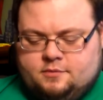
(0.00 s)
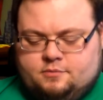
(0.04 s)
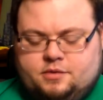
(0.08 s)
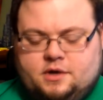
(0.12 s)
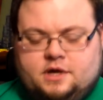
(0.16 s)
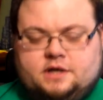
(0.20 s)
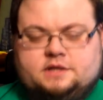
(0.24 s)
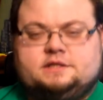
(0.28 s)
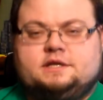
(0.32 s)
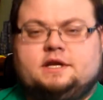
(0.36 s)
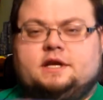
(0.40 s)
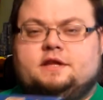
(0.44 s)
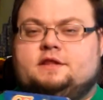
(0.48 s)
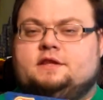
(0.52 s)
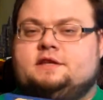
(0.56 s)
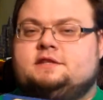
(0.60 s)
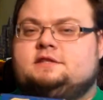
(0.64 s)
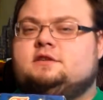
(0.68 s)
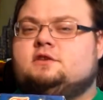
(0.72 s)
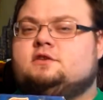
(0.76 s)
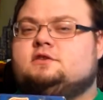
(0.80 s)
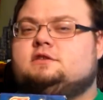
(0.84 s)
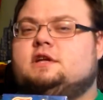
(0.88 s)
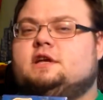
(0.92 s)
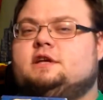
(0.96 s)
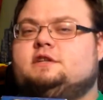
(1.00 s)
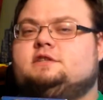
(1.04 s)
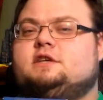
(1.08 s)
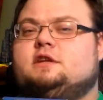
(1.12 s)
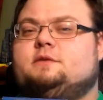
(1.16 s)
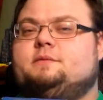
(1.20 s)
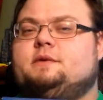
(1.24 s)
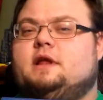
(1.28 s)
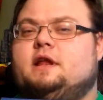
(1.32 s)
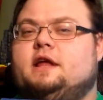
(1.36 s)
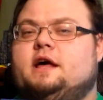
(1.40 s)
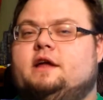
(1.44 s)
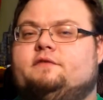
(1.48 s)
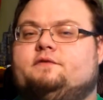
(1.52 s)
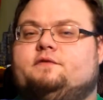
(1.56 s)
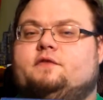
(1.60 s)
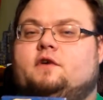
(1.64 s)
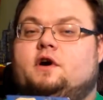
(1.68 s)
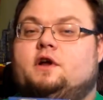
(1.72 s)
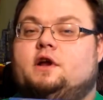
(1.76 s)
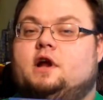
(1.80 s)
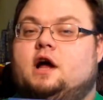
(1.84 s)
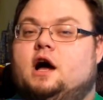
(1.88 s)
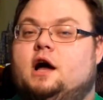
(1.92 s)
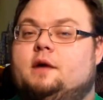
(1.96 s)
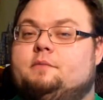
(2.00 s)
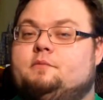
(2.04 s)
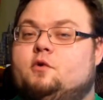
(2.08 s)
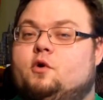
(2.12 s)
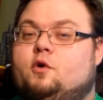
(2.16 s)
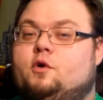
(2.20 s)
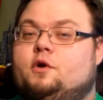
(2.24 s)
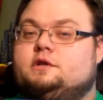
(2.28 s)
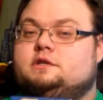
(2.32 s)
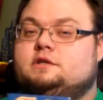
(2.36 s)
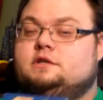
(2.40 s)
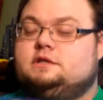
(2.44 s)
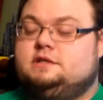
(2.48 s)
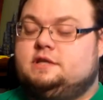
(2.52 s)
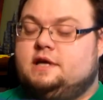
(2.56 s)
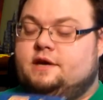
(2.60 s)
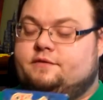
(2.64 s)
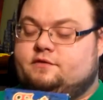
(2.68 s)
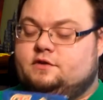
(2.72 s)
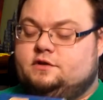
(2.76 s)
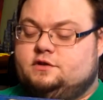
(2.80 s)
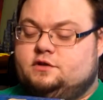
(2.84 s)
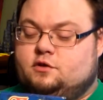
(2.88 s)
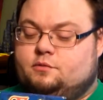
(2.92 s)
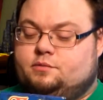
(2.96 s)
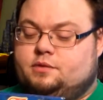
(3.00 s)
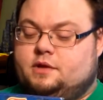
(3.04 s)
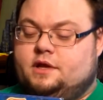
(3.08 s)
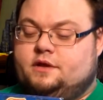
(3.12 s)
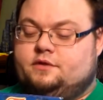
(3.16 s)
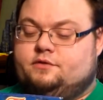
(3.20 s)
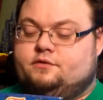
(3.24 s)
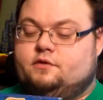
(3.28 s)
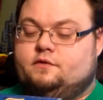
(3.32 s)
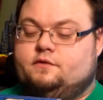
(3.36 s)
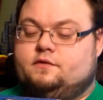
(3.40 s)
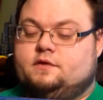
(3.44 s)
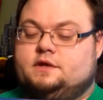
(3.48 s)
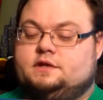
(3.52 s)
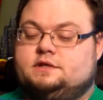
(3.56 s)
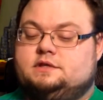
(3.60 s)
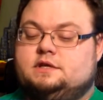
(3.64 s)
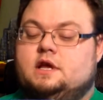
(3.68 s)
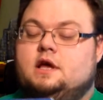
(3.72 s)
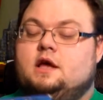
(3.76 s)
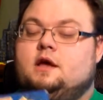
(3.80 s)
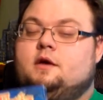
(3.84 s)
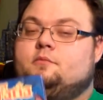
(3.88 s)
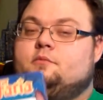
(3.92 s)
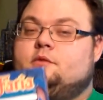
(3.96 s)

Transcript: But this looks like it's going to be a lot of fun. I'm going to definitely do a playthrough of this.